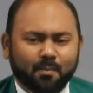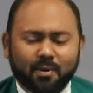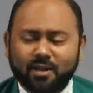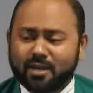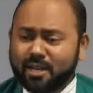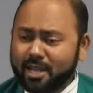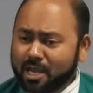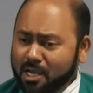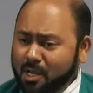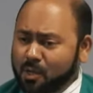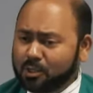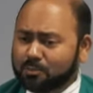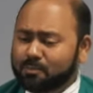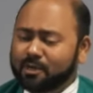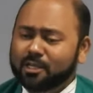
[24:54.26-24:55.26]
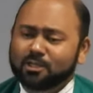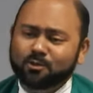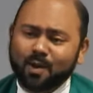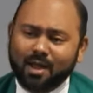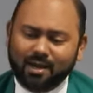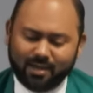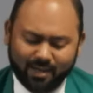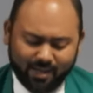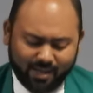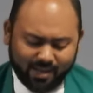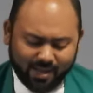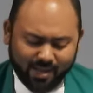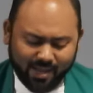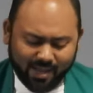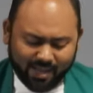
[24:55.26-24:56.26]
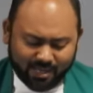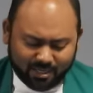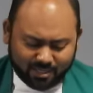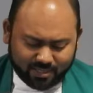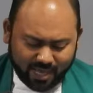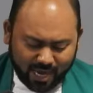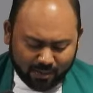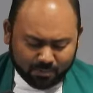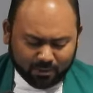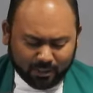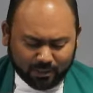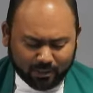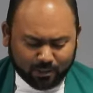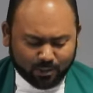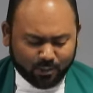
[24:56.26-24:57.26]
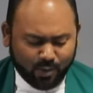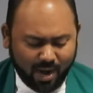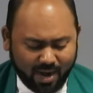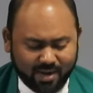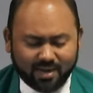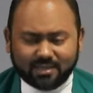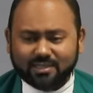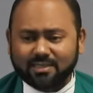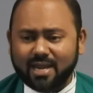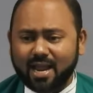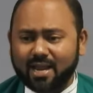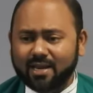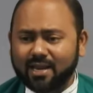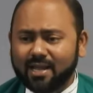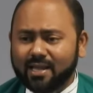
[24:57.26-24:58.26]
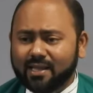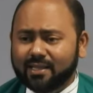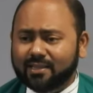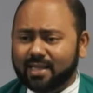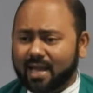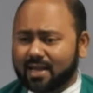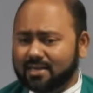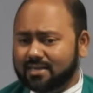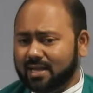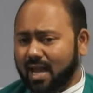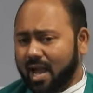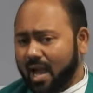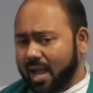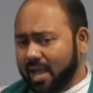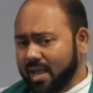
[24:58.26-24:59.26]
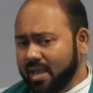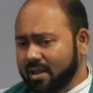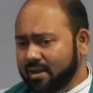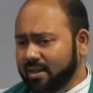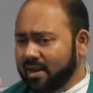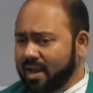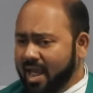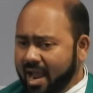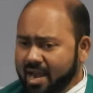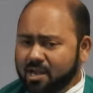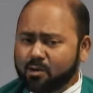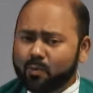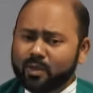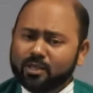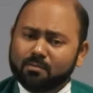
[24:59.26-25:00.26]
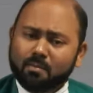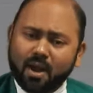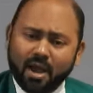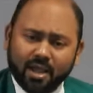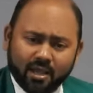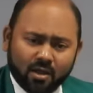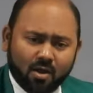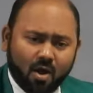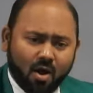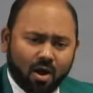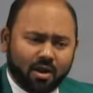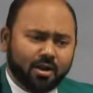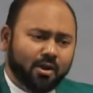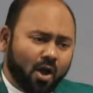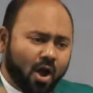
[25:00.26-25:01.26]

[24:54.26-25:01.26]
But in eco-spirituality, it helps us to understand that I relate with my God